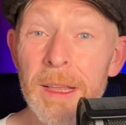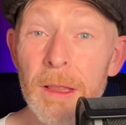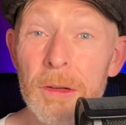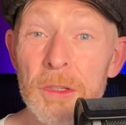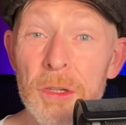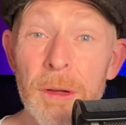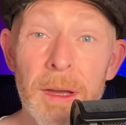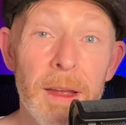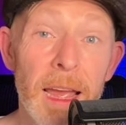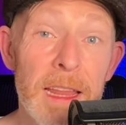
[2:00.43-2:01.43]
a lot of
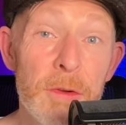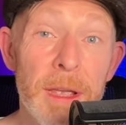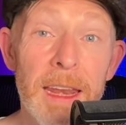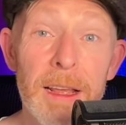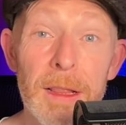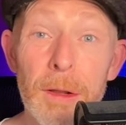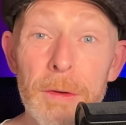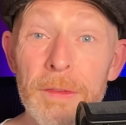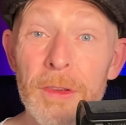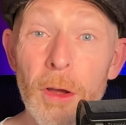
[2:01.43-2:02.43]
sugar and you're getting a lot
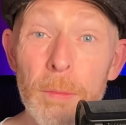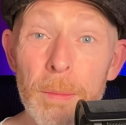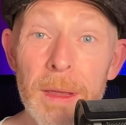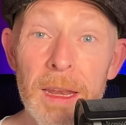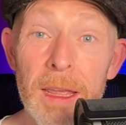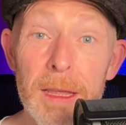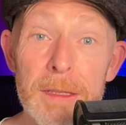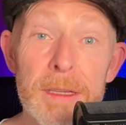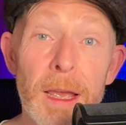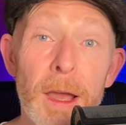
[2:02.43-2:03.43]
of dopamine
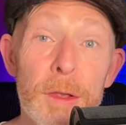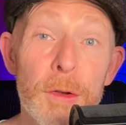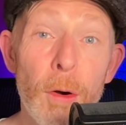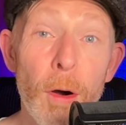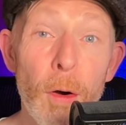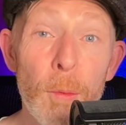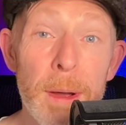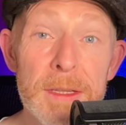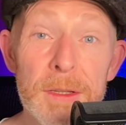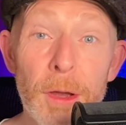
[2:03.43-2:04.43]
hits, you're
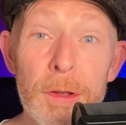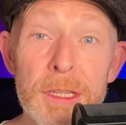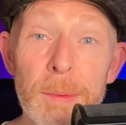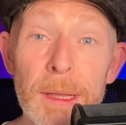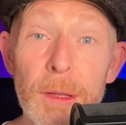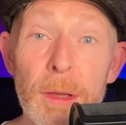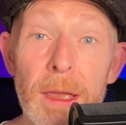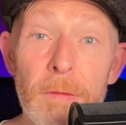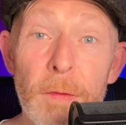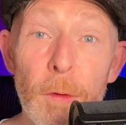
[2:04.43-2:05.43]
always going to be
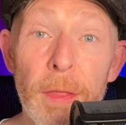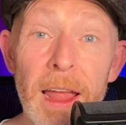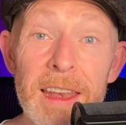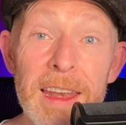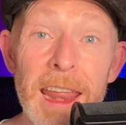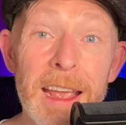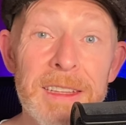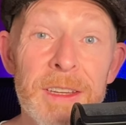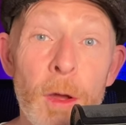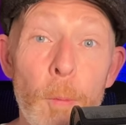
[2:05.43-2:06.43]
looking for that
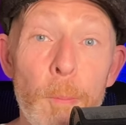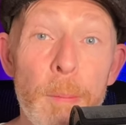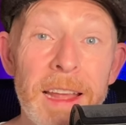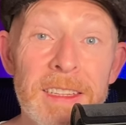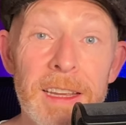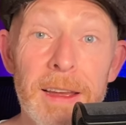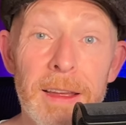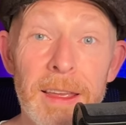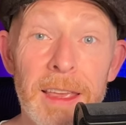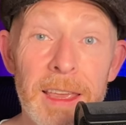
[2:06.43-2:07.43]
next
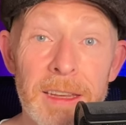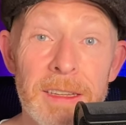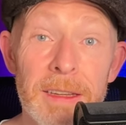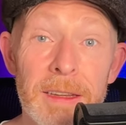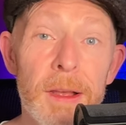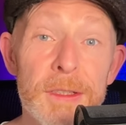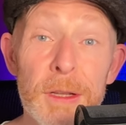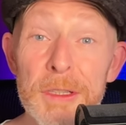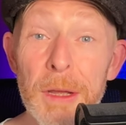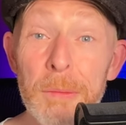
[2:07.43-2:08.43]
better hit.
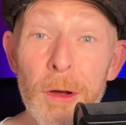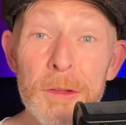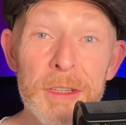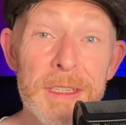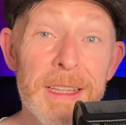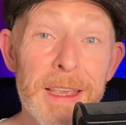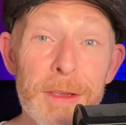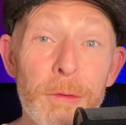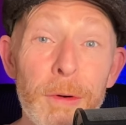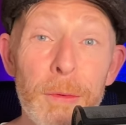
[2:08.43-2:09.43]
So subconsciously,
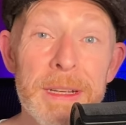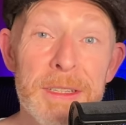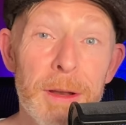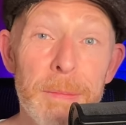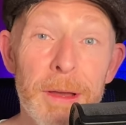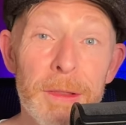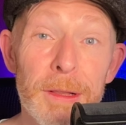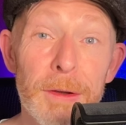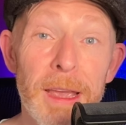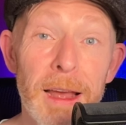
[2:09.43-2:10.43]
you're always going to be on the
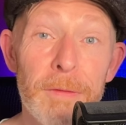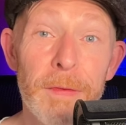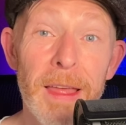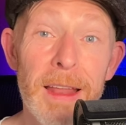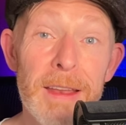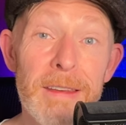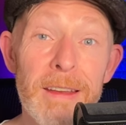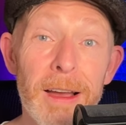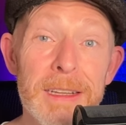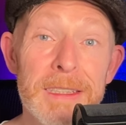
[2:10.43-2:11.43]
lookout for that
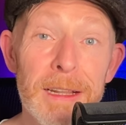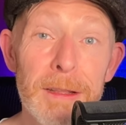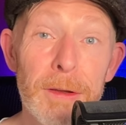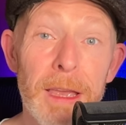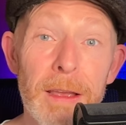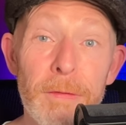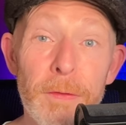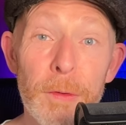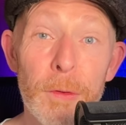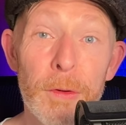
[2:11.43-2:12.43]
nicer looking
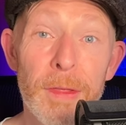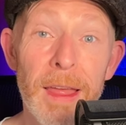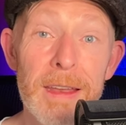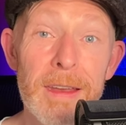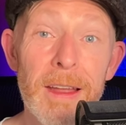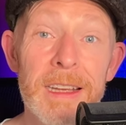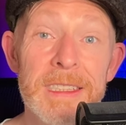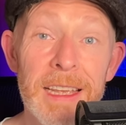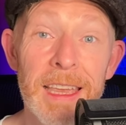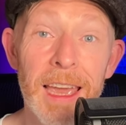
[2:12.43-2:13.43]
food, that
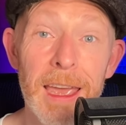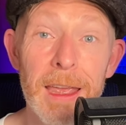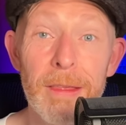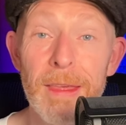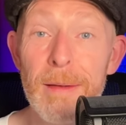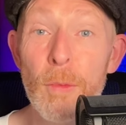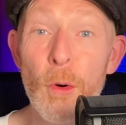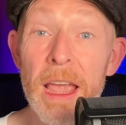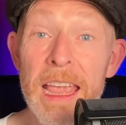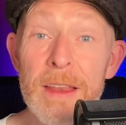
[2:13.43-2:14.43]
nicer cake, that
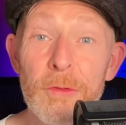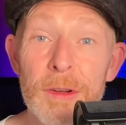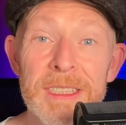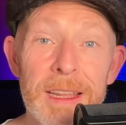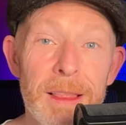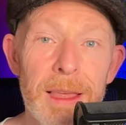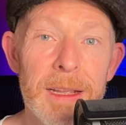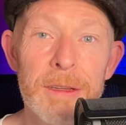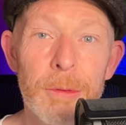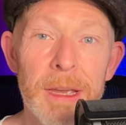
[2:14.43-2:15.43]
more interesting
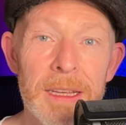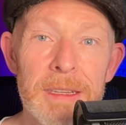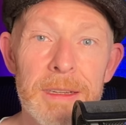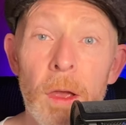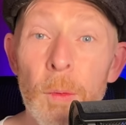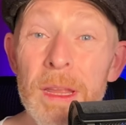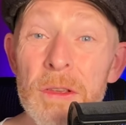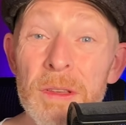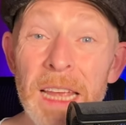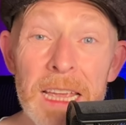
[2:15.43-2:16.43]
thing to eat. When
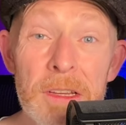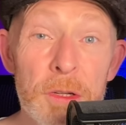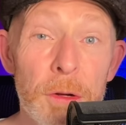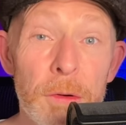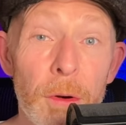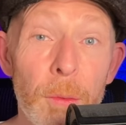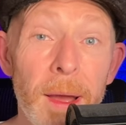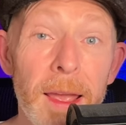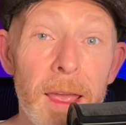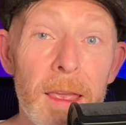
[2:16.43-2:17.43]
you take sugar
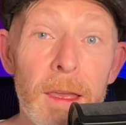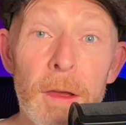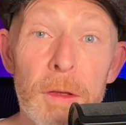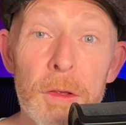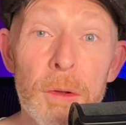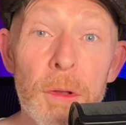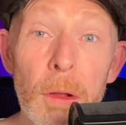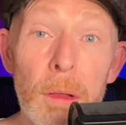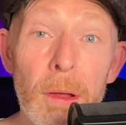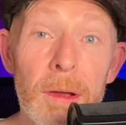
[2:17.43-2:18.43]
away, you're
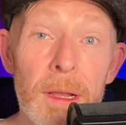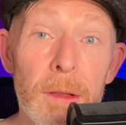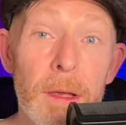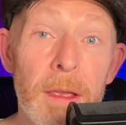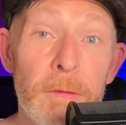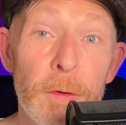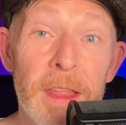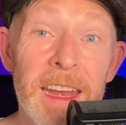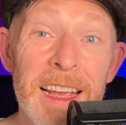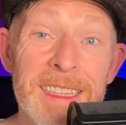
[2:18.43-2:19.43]
no longer looking for
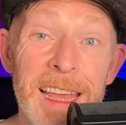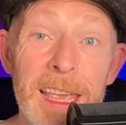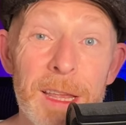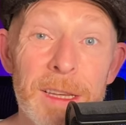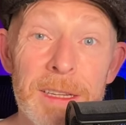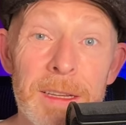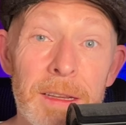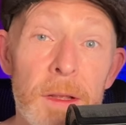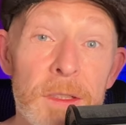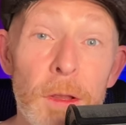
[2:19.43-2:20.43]
the next hit.
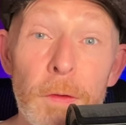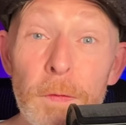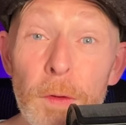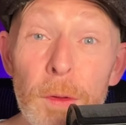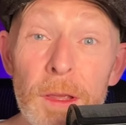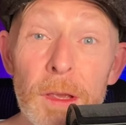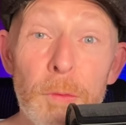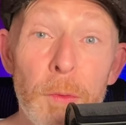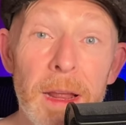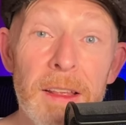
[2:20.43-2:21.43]
So the food that
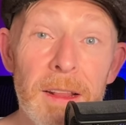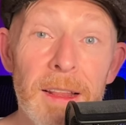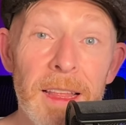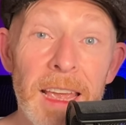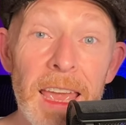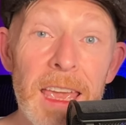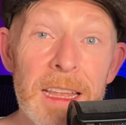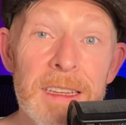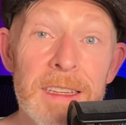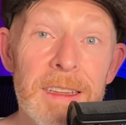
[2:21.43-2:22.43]
you regularly
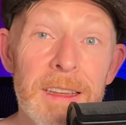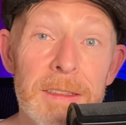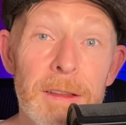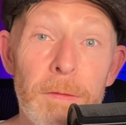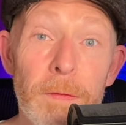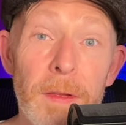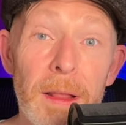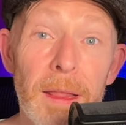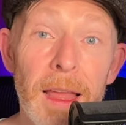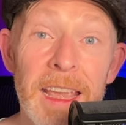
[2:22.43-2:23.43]
eat doesn't
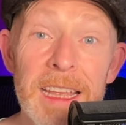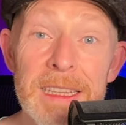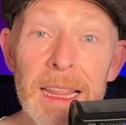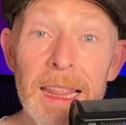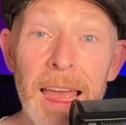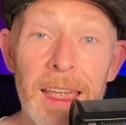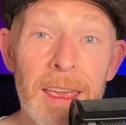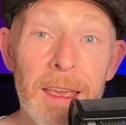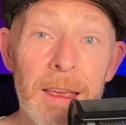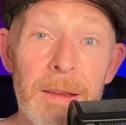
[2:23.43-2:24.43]
feel like it's
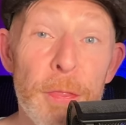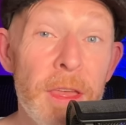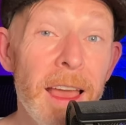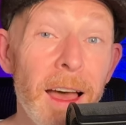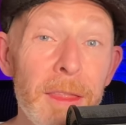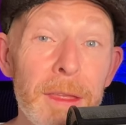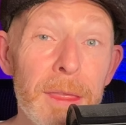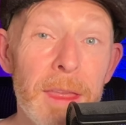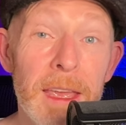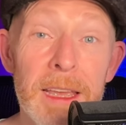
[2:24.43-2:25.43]
lacking. The other
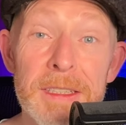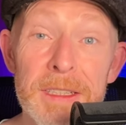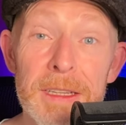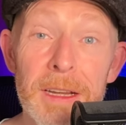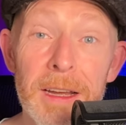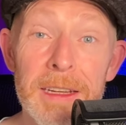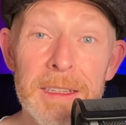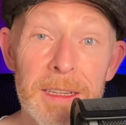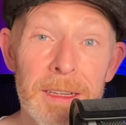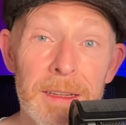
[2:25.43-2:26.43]
thing is
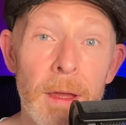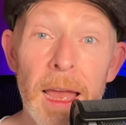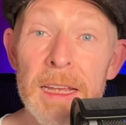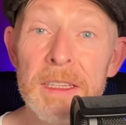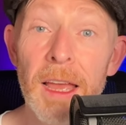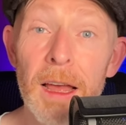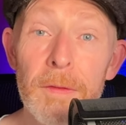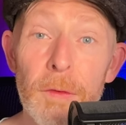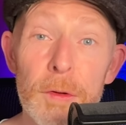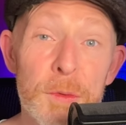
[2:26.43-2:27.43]
satiety. As
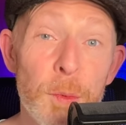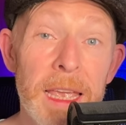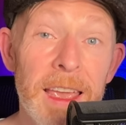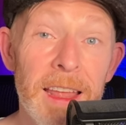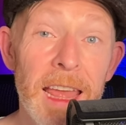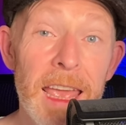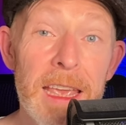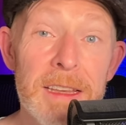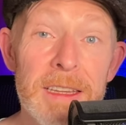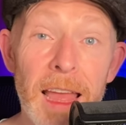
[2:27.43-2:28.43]
carnivores, we can
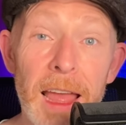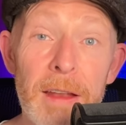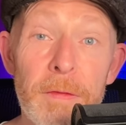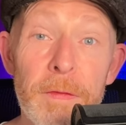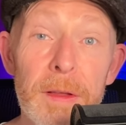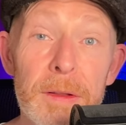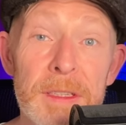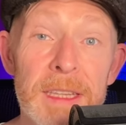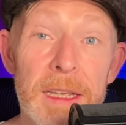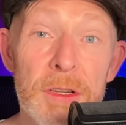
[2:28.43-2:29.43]
eat and feel
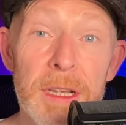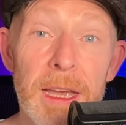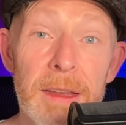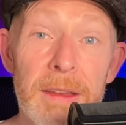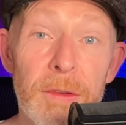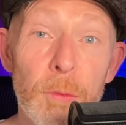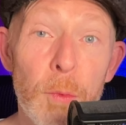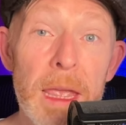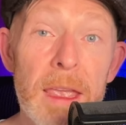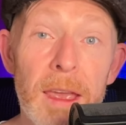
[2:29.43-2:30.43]
satiated.
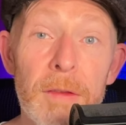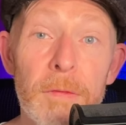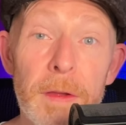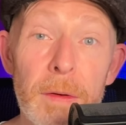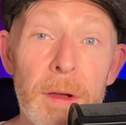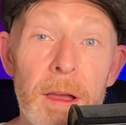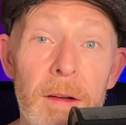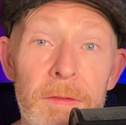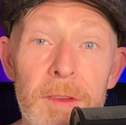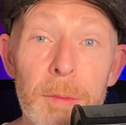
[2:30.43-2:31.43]
We can feel
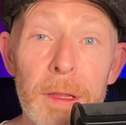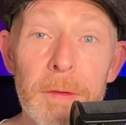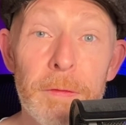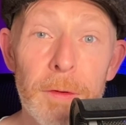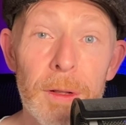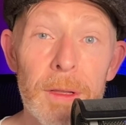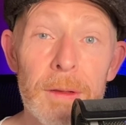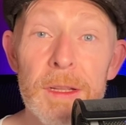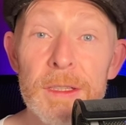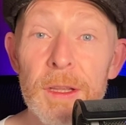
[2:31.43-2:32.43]
comfortably full.
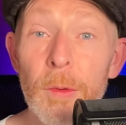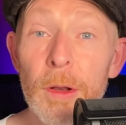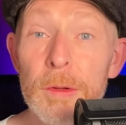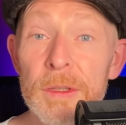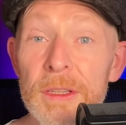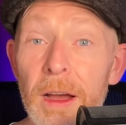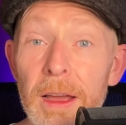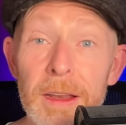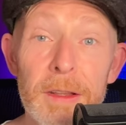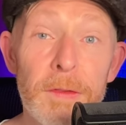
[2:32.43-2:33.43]
Someone whose
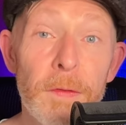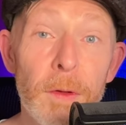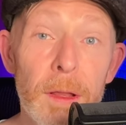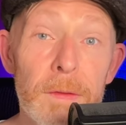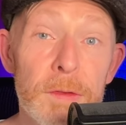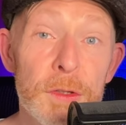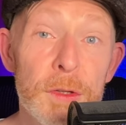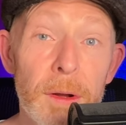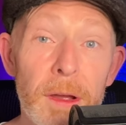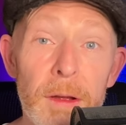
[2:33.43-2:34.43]
diet is full of
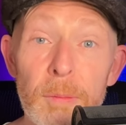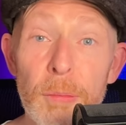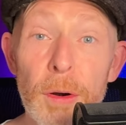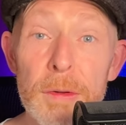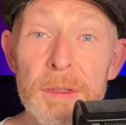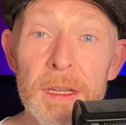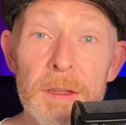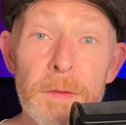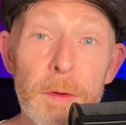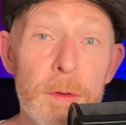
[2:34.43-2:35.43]
sugar,
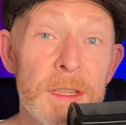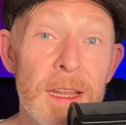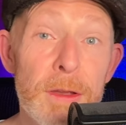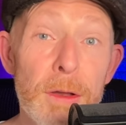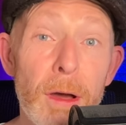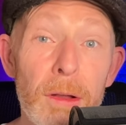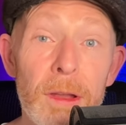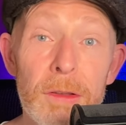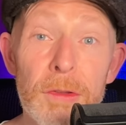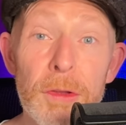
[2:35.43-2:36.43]
processed foods, and
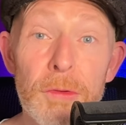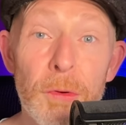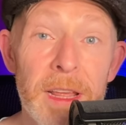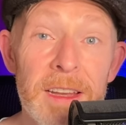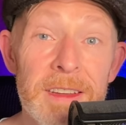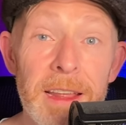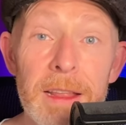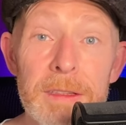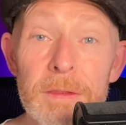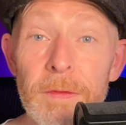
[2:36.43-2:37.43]
non-nutrient
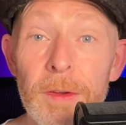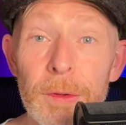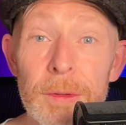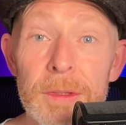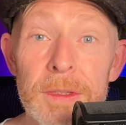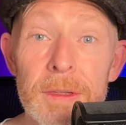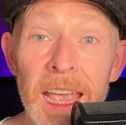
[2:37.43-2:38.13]
dense foods